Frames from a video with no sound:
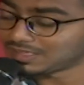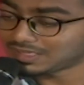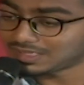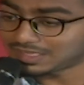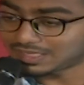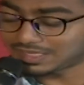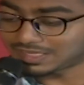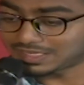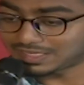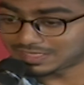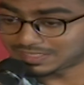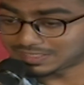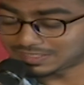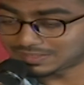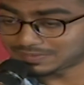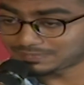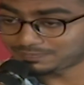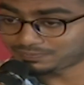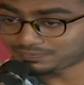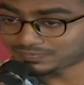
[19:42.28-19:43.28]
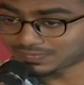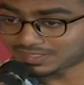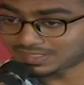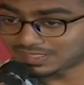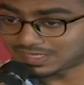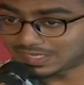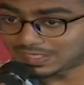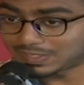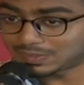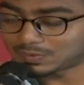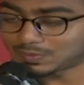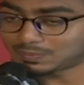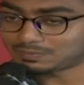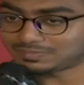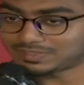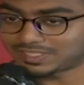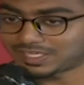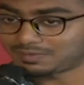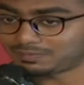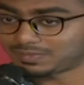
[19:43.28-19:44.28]
And I hope
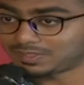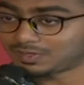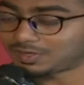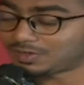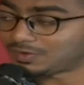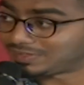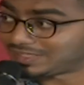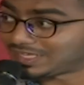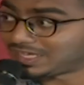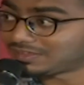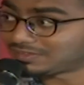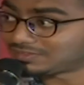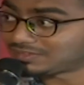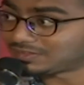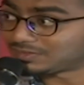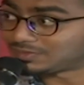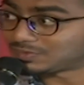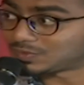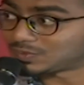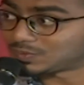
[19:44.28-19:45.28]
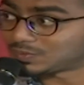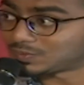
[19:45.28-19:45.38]
there will be a lot of youngsters too